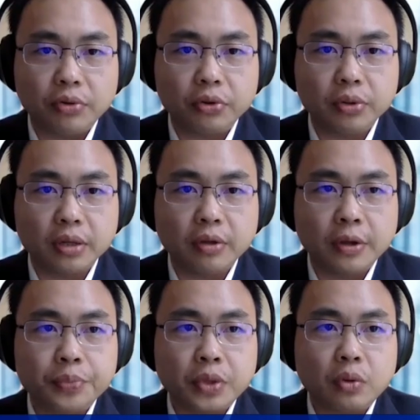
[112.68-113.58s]
So that
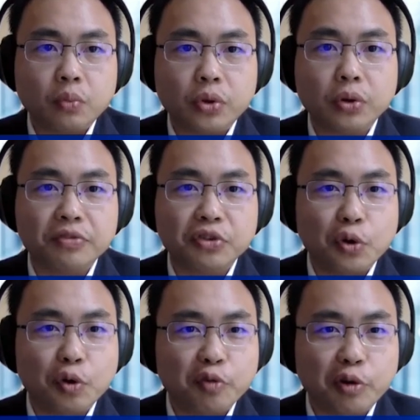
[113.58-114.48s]
we don't have to
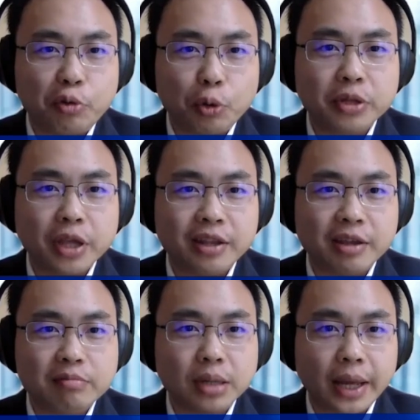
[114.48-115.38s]
go for
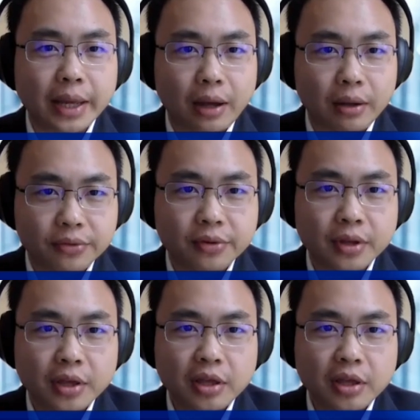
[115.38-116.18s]
rotating blackouts.